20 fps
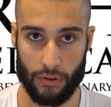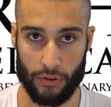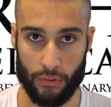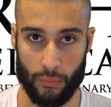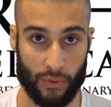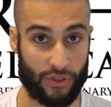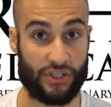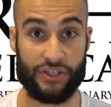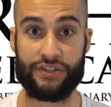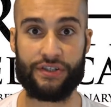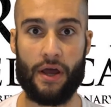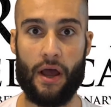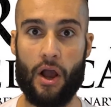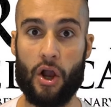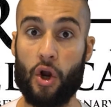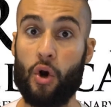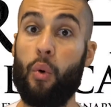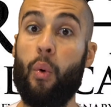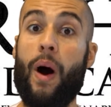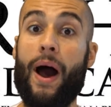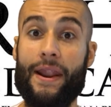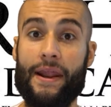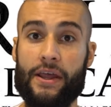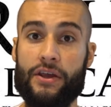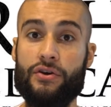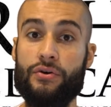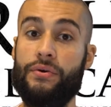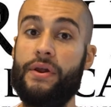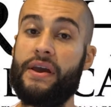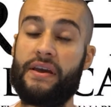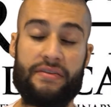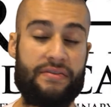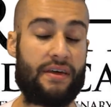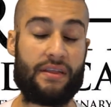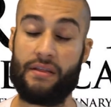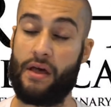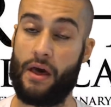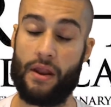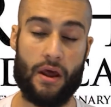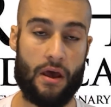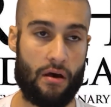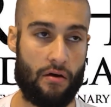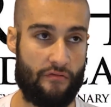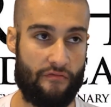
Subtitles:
which is quite a unique thing that